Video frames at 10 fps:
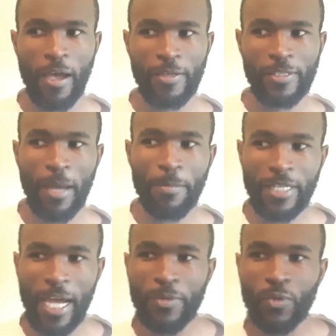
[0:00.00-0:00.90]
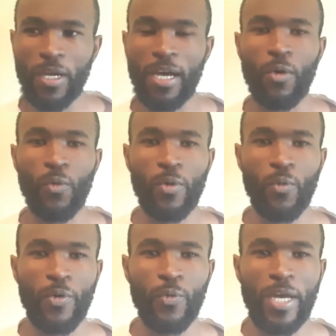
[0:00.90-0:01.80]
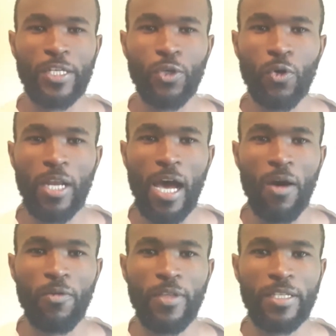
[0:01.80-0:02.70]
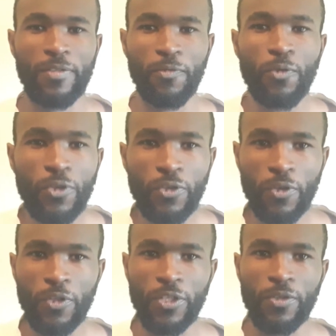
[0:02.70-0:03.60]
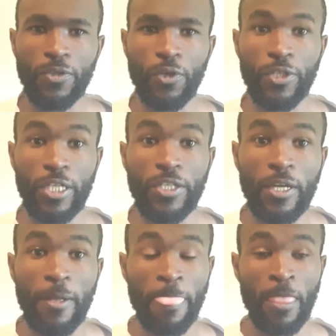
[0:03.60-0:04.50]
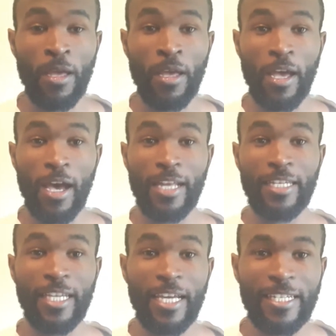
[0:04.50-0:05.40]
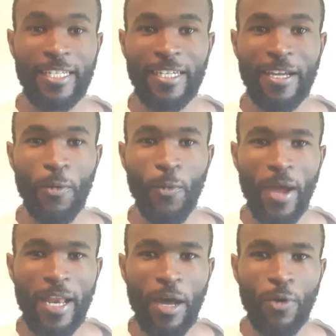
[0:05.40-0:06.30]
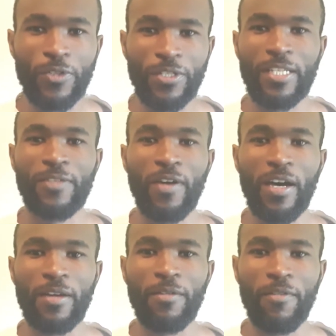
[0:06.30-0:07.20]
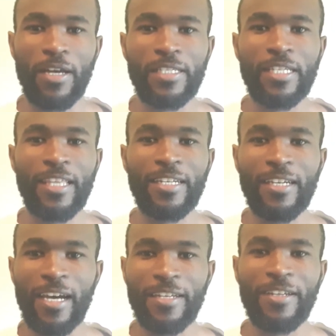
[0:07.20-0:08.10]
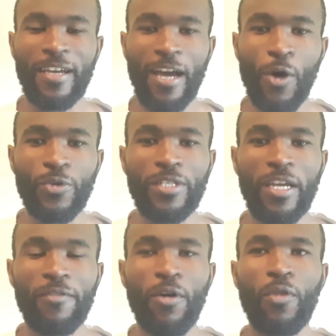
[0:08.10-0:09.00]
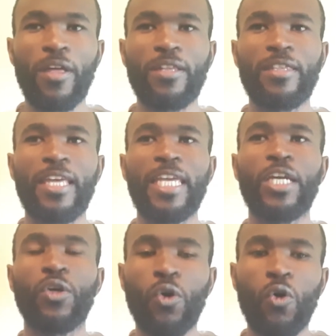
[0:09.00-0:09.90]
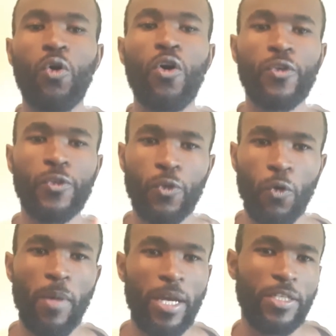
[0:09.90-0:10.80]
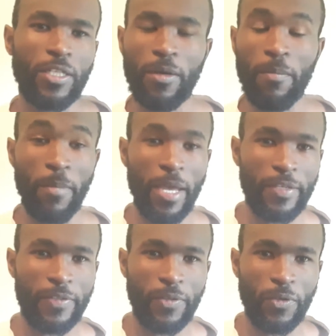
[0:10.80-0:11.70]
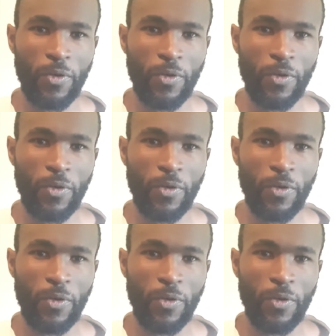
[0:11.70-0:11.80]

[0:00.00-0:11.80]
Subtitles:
sometimes we are told how there is food shortage, and yet when I was traversing that county, I found that they grow so much maize,